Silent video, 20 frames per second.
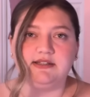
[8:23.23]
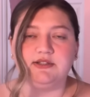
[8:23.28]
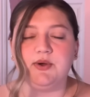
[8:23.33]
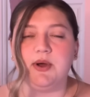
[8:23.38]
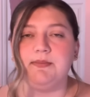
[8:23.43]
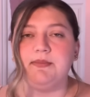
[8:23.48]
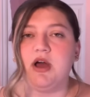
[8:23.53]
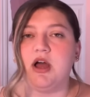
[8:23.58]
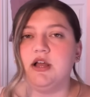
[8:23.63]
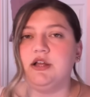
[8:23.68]
So
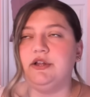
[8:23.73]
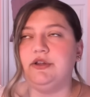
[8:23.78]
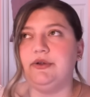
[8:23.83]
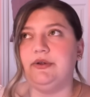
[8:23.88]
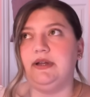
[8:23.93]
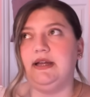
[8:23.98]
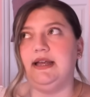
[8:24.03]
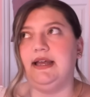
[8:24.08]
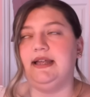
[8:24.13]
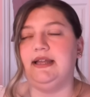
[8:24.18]
I'm not
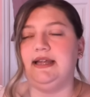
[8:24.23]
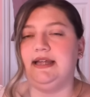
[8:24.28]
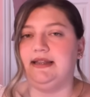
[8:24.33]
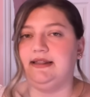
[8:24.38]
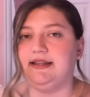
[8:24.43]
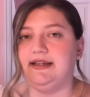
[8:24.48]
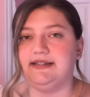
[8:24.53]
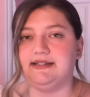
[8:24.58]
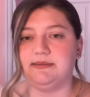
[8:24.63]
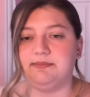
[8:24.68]
including it in
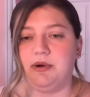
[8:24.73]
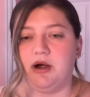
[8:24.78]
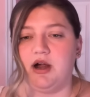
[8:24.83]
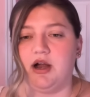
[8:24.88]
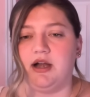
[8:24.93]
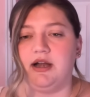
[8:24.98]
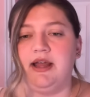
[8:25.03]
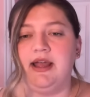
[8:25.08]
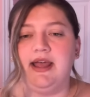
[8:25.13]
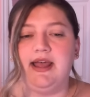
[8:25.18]
leads
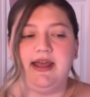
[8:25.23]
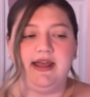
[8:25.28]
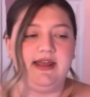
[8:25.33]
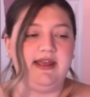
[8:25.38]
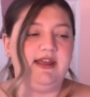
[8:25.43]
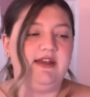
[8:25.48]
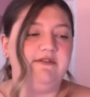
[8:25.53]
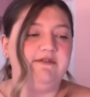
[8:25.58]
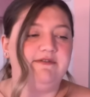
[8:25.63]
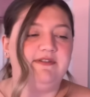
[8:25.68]
apart
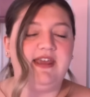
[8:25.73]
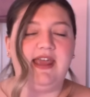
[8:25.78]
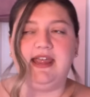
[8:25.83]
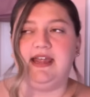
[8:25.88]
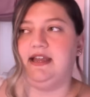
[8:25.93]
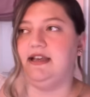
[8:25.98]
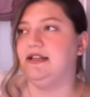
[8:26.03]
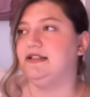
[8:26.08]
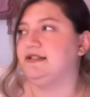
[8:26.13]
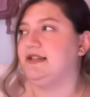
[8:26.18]
if
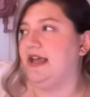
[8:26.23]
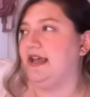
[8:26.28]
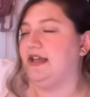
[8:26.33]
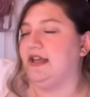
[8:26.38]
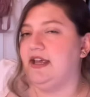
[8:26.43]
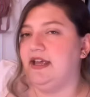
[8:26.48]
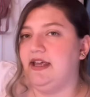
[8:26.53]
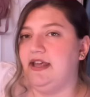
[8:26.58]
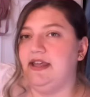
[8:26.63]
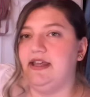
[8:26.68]
Kate is like
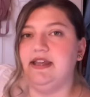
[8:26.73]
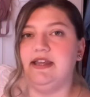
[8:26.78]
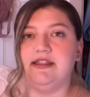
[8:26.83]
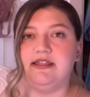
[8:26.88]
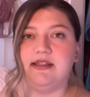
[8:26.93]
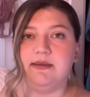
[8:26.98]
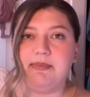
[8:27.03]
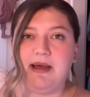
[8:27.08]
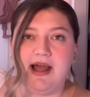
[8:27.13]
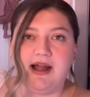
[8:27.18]

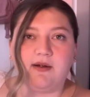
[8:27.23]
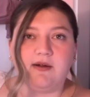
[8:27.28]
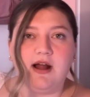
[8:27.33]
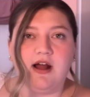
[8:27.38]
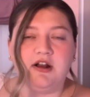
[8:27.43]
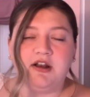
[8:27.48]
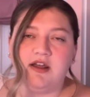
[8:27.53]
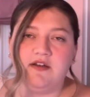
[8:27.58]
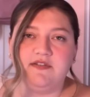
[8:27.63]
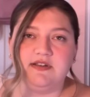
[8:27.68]
in the
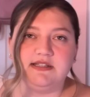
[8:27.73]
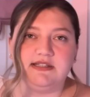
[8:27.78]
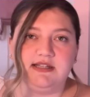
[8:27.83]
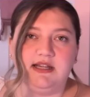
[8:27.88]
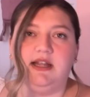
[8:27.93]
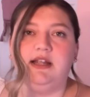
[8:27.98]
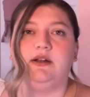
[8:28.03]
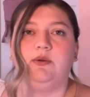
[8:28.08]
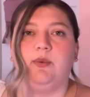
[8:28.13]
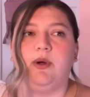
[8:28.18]
background of a
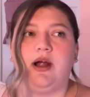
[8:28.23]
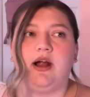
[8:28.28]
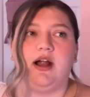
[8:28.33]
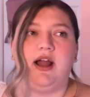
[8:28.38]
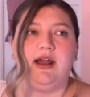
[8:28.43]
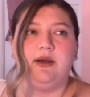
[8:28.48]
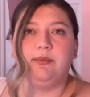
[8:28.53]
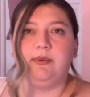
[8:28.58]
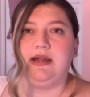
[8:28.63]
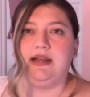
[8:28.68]
scene where
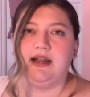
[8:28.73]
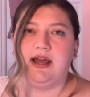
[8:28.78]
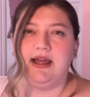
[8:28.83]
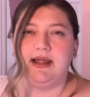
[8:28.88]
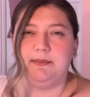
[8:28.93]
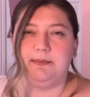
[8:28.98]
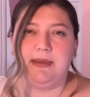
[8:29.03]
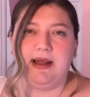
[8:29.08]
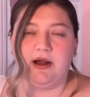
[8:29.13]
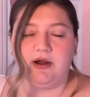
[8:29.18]
Edwina
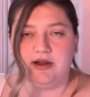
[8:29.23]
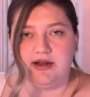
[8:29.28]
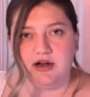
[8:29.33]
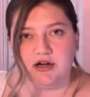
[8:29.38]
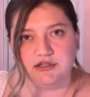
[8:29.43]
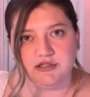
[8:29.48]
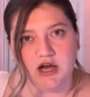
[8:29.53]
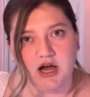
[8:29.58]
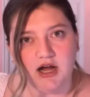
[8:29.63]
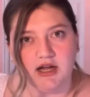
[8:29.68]
and Mary
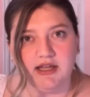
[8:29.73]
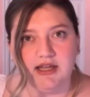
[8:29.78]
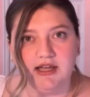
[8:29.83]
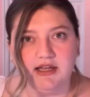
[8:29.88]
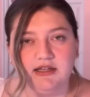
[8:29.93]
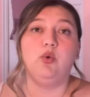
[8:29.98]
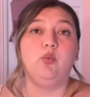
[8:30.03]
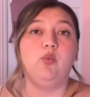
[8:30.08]
are talking.